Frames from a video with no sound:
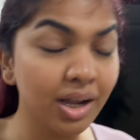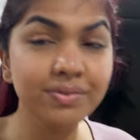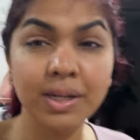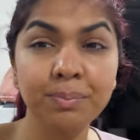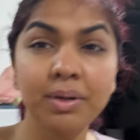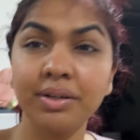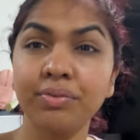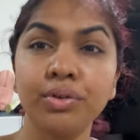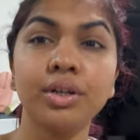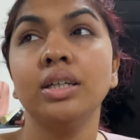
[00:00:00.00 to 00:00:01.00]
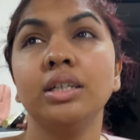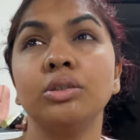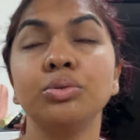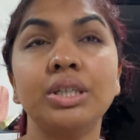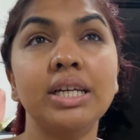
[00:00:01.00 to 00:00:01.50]
I slept like for
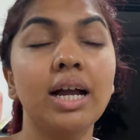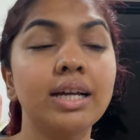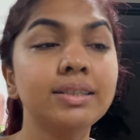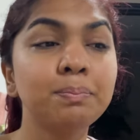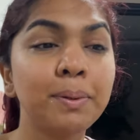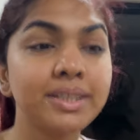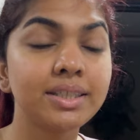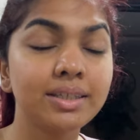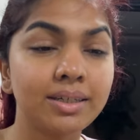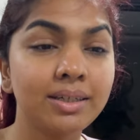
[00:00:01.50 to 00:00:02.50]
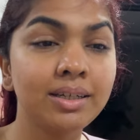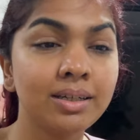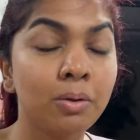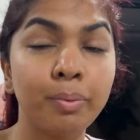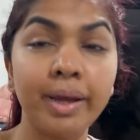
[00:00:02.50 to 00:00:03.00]
2-3 hours. But
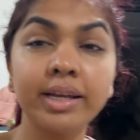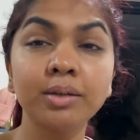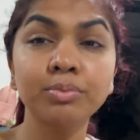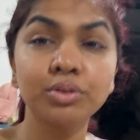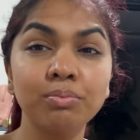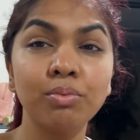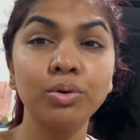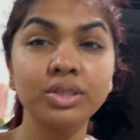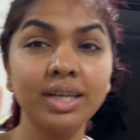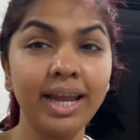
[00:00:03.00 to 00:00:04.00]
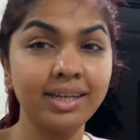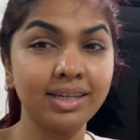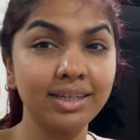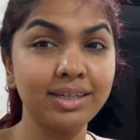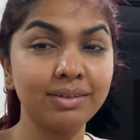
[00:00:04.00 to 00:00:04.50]
welcome to the most
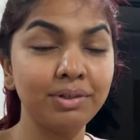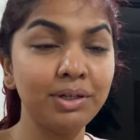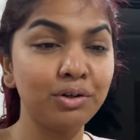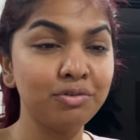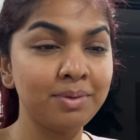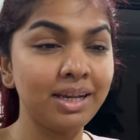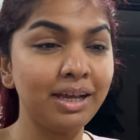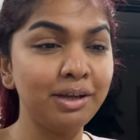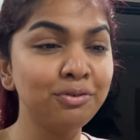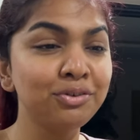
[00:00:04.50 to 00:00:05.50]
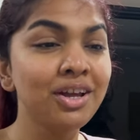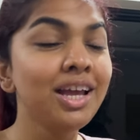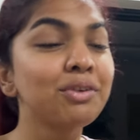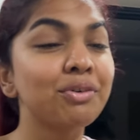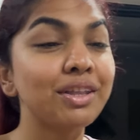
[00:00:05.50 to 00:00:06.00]
hectic week of my life.
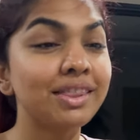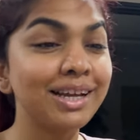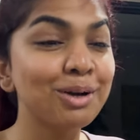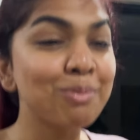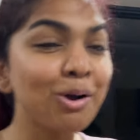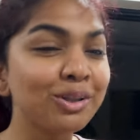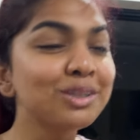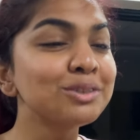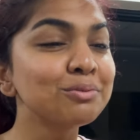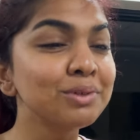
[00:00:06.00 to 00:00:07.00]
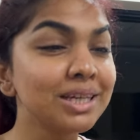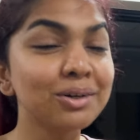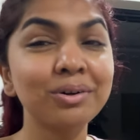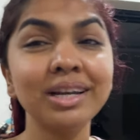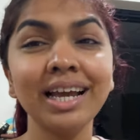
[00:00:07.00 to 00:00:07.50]
If I think about this
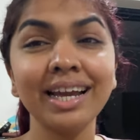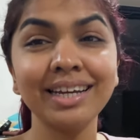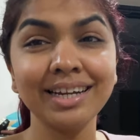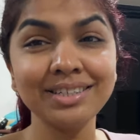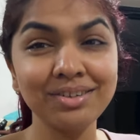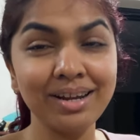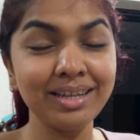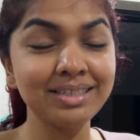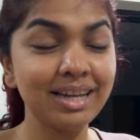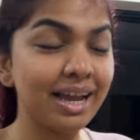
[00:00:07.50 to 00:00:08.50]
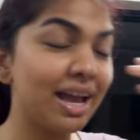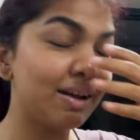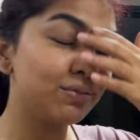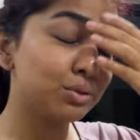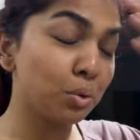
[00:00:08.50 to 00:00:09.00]
week only, I get stressed. I
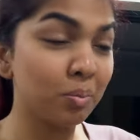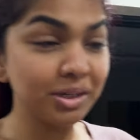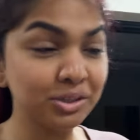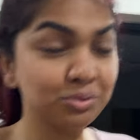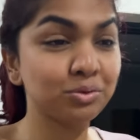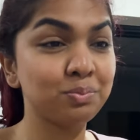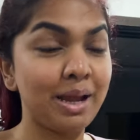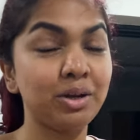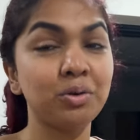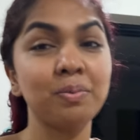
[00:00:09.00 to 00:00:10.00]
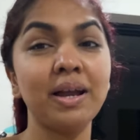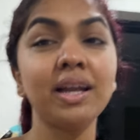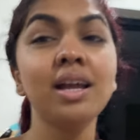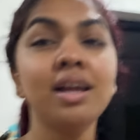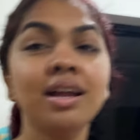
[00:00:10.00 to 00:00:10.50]
have so many shoots back to
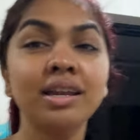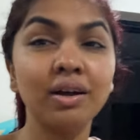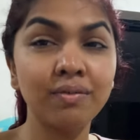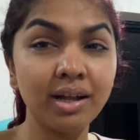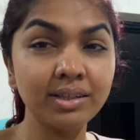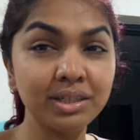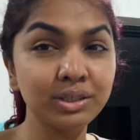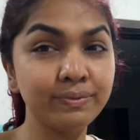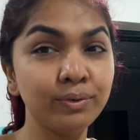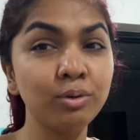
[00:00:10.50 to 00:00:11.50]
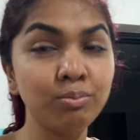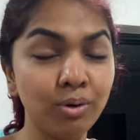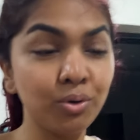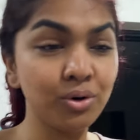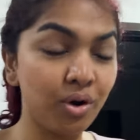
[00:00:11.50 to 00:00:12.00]
back. Navratri is full
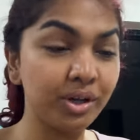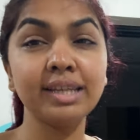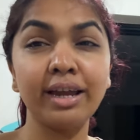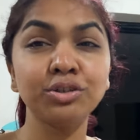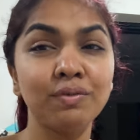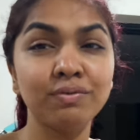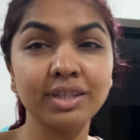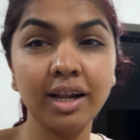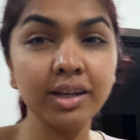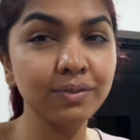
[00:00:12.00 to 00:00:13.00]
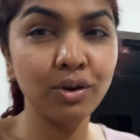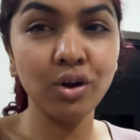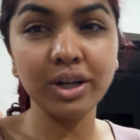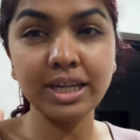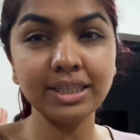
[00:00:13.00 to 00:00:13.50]
blown on. I should have started the
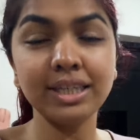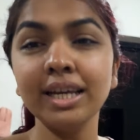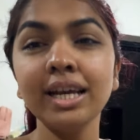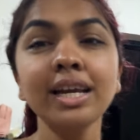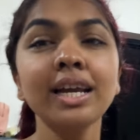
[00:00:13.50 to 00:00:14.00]
vlog yesterday,